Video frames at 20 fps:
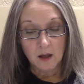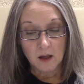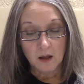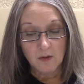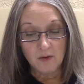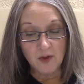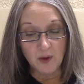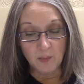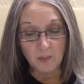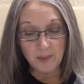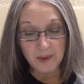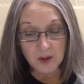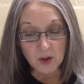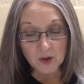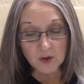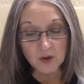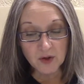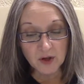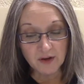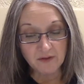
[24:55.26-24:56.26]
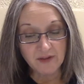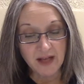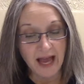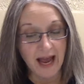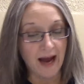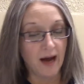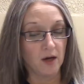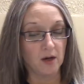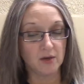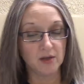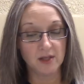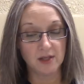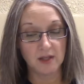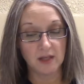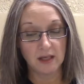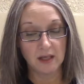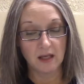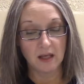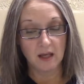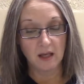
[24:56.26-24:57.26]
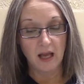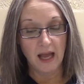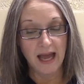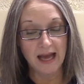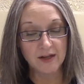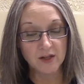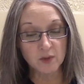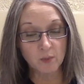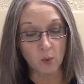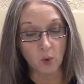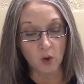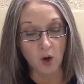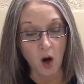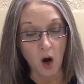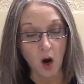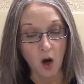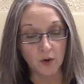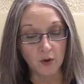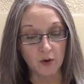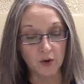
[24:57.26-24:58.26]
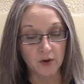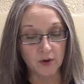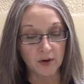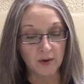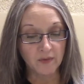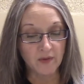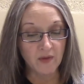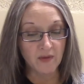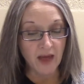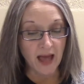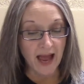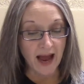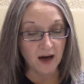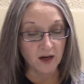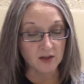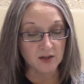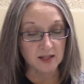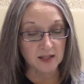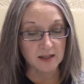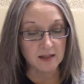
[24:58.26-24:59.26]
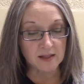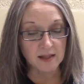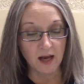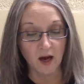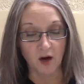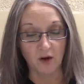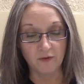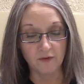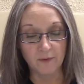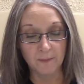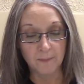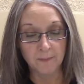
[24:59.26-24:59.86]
the builder of the house has more honor than the house itself.